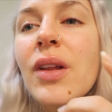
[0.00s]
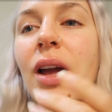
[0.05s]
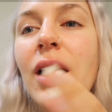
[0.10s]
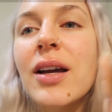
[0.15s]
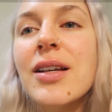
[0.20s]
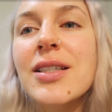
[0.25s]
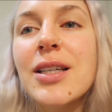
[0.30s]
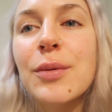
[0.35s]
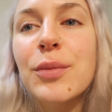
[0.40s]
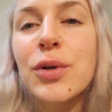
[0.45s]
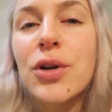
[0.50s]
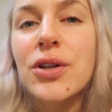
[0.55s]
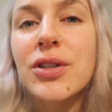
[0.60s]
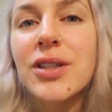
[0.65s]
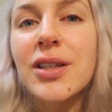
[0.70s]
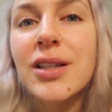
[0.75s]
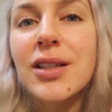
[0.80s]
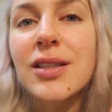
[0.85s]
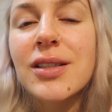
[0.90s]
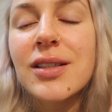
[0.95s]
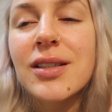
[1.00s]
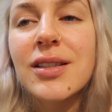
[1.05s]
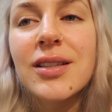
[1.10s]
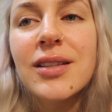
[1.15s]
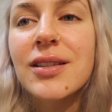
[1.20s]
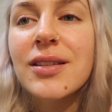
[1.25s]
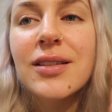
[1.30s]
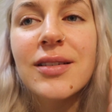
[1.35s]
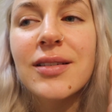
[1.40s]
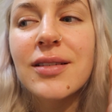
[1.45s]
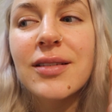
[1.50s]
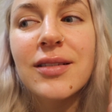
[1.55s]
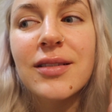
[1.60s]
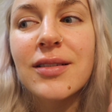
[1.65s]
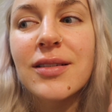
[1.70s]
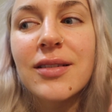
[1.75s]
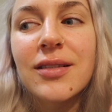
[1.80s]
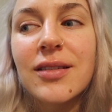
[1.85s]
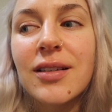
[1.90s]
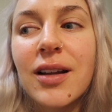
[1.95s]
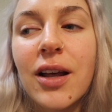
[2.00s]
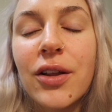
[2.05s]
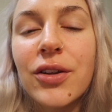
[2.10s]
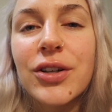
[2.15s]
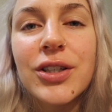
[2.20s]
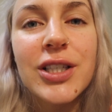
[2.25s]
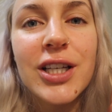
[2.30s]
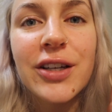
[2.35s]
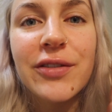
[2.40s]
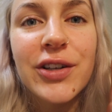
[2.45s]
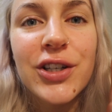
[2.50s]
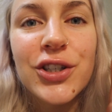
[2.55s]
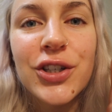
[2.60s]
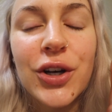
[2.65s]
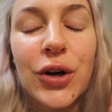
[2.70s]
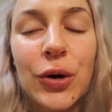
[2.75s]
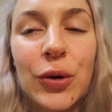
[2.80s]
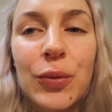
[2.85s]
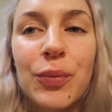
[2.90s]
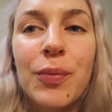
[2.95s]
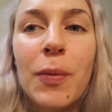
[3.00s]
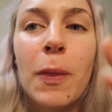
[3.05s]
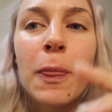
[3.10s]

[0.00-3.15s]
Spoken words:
I stumbled onto this other TV show